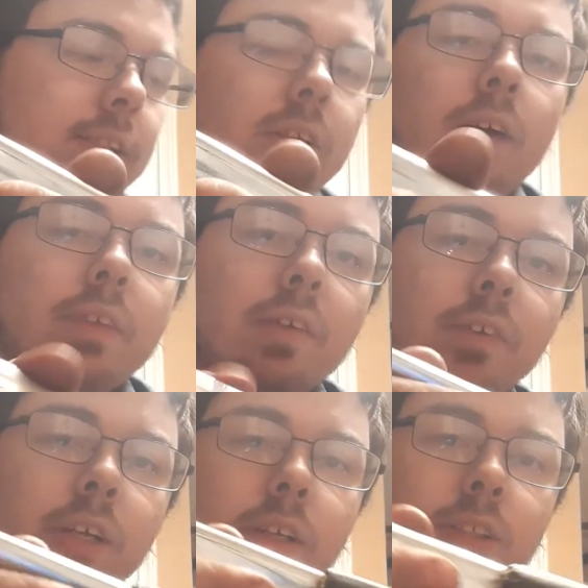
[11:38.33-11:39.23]
So I've
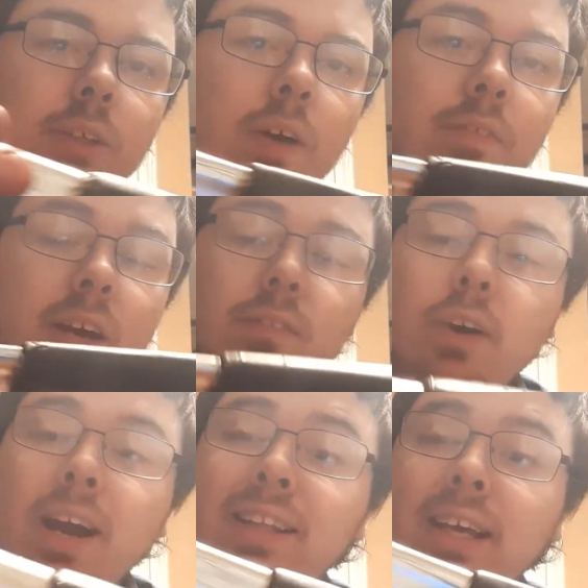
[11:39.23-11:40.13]
never
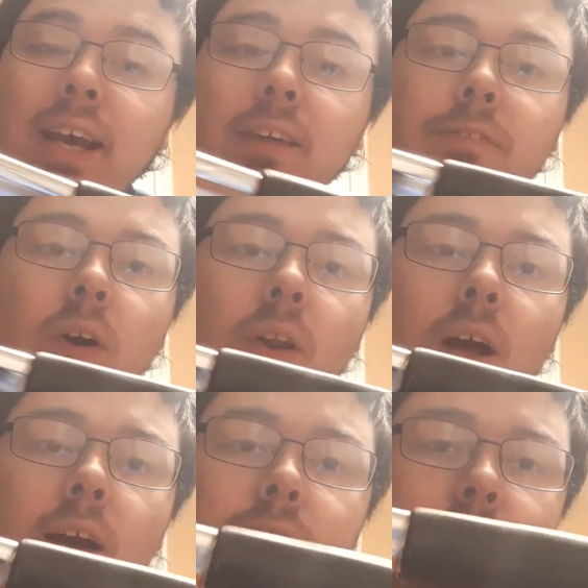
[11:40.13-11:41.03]
had the head fall
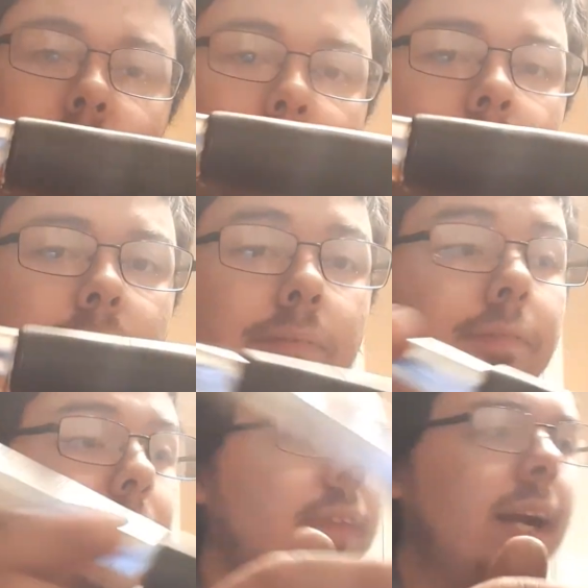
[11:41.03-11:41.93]
off. So
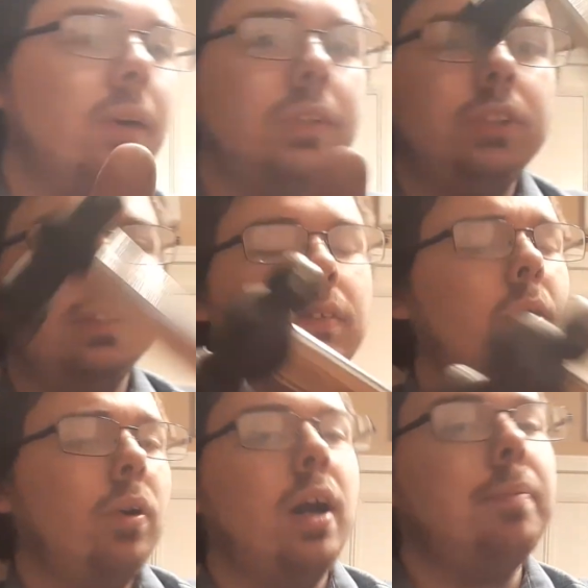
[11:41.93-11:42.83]
that goes to hold on a